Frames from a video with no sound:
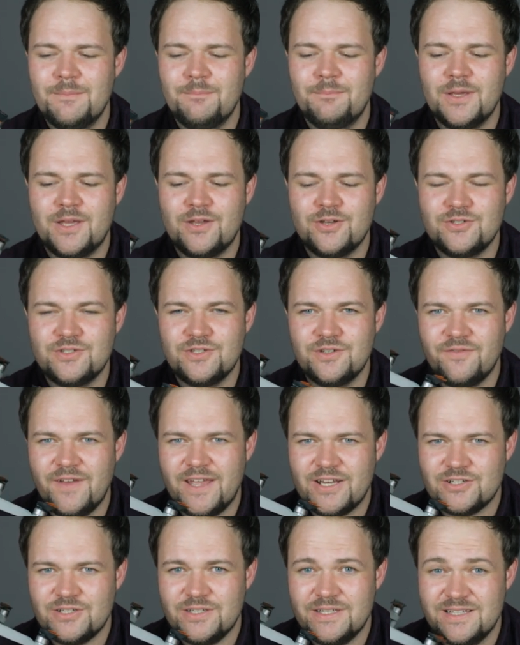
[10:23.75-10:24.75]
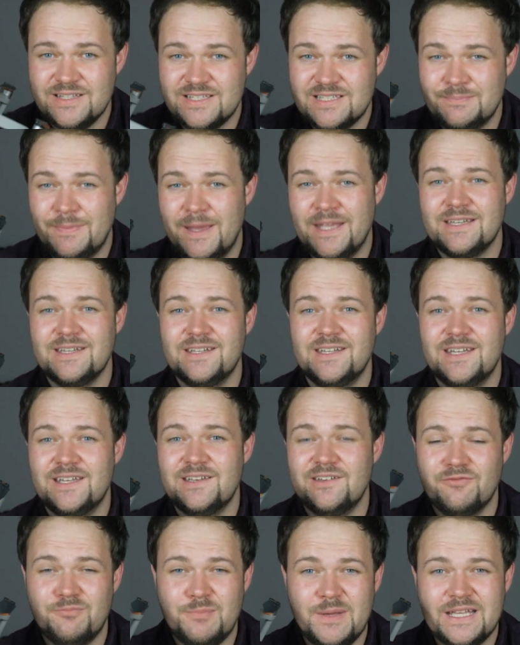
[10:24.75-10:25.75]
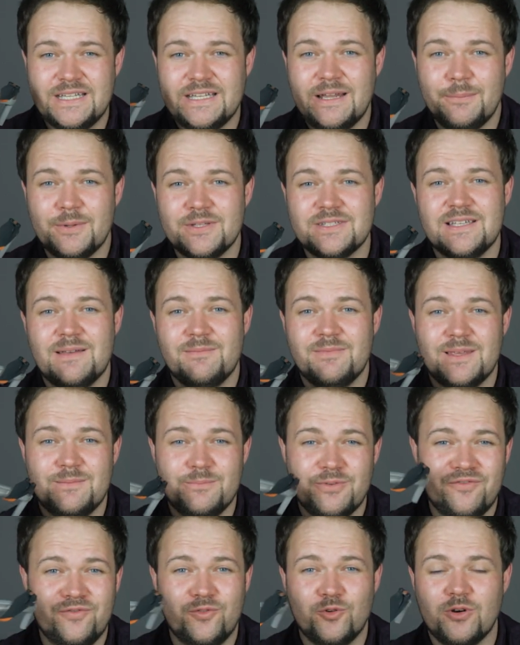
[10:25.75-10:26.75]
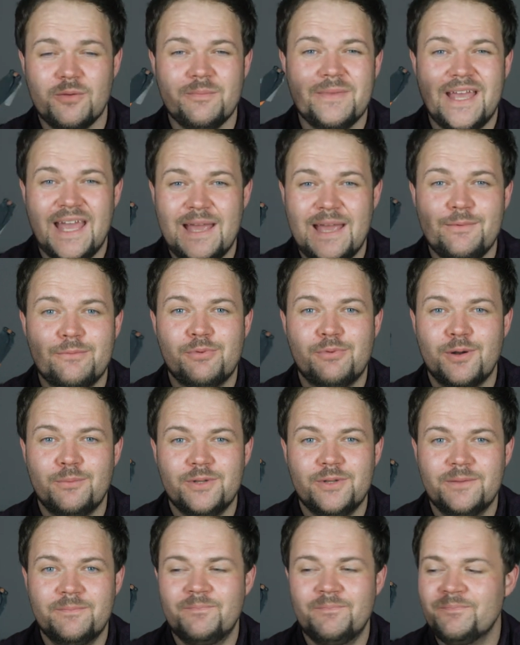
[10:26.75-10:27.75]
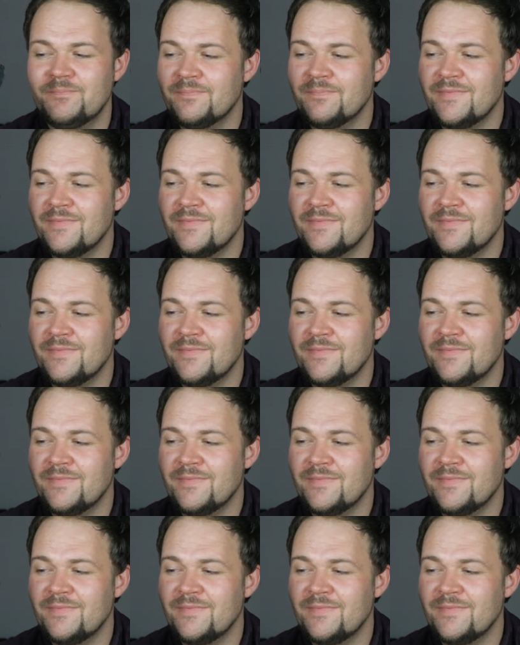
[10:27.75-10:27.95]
because you've actually inspected it and you've picked up on something before it became a problem,